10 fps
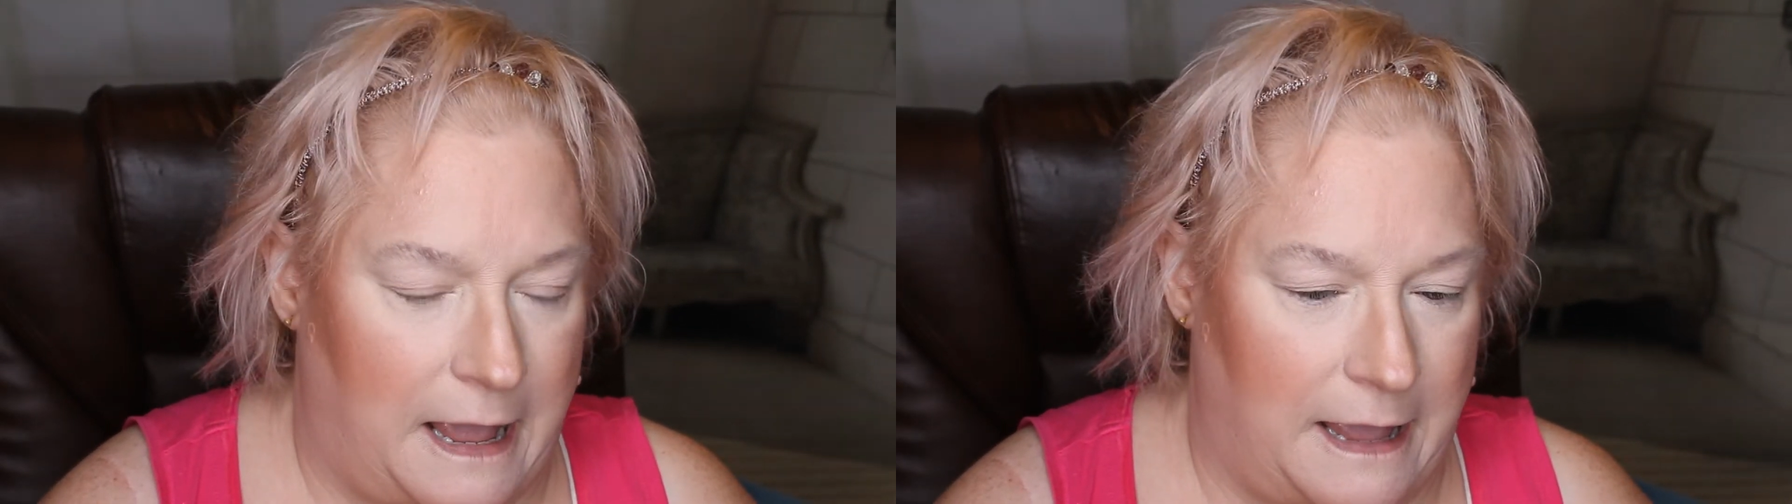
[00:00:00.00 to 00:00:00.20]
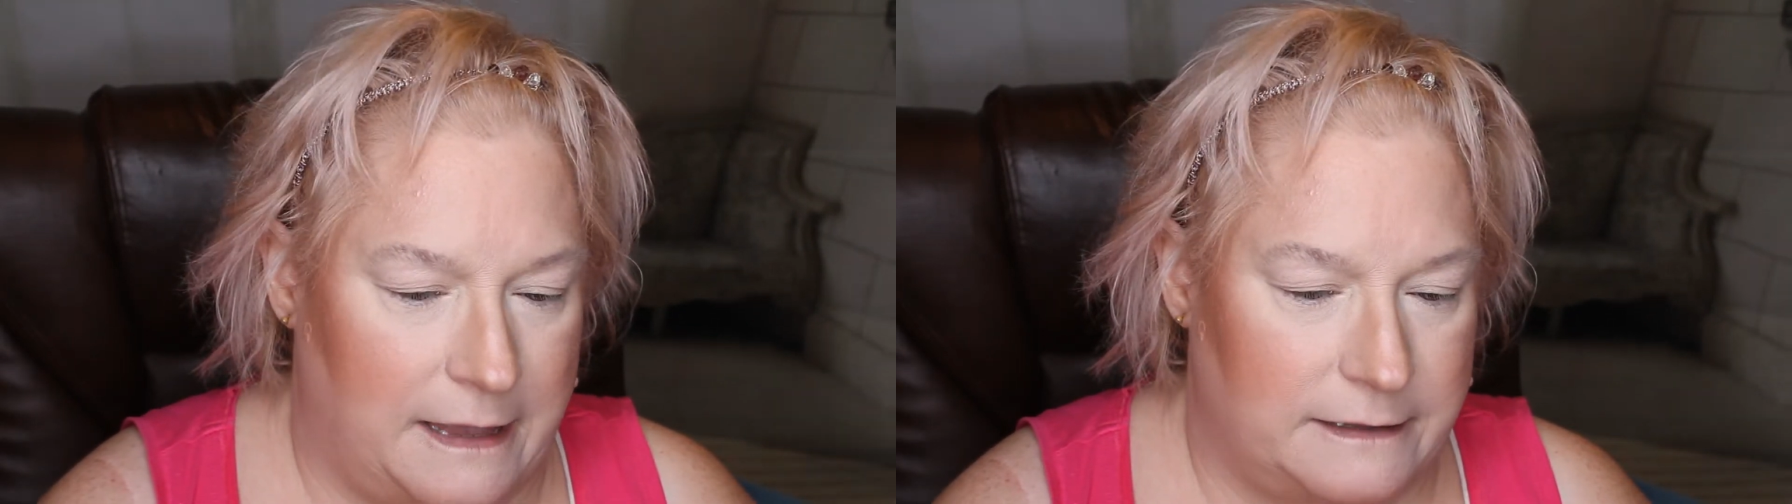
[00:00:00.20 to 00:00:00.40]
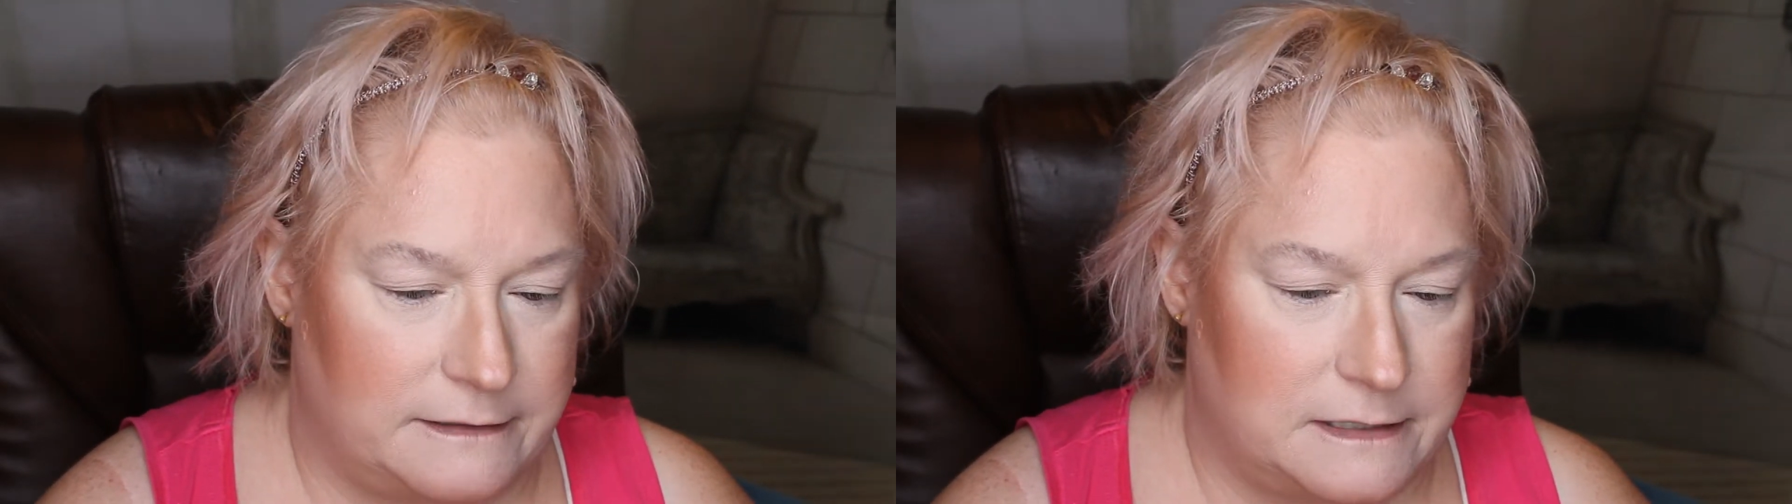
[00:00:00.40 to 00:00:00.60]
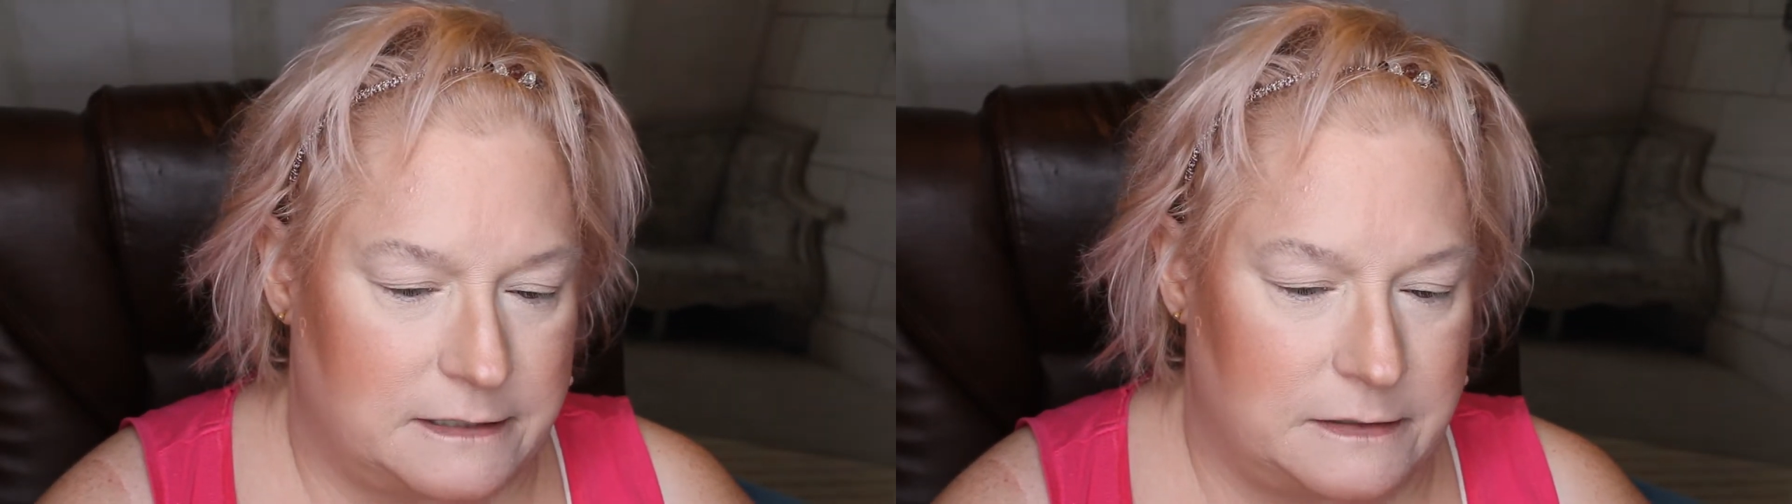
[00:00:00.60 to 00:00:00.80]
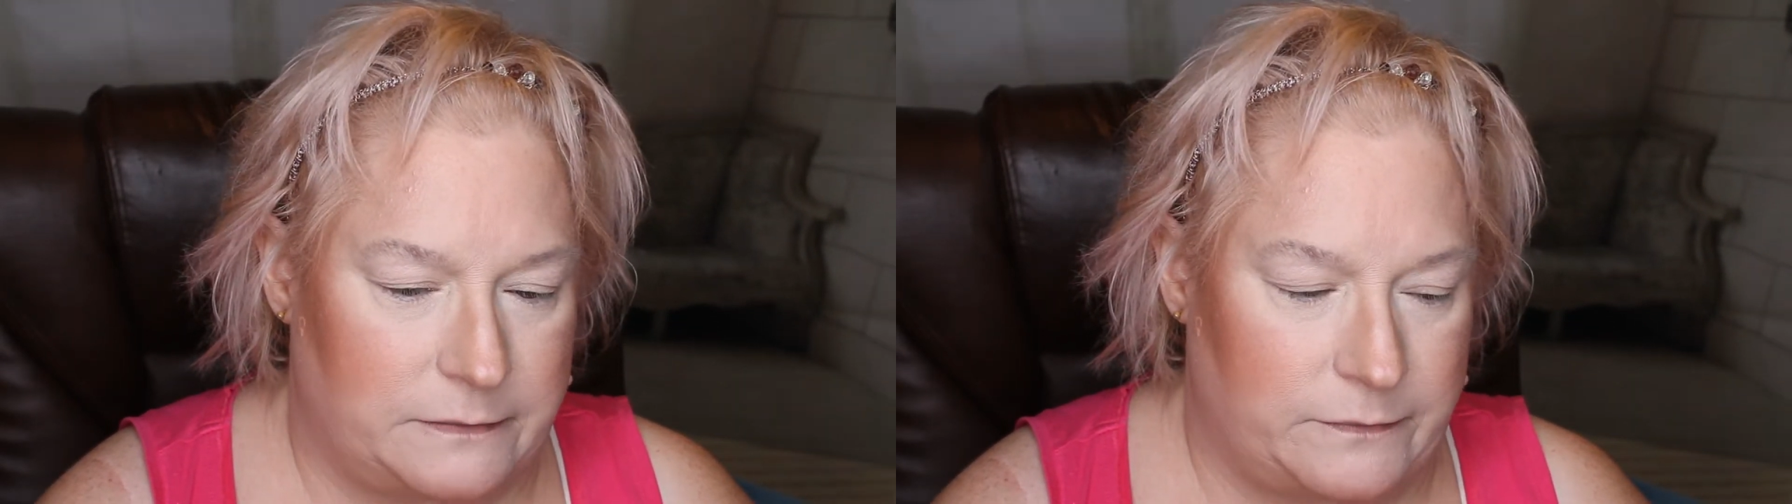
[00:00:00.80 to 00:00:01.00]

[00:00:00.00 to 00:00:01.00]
And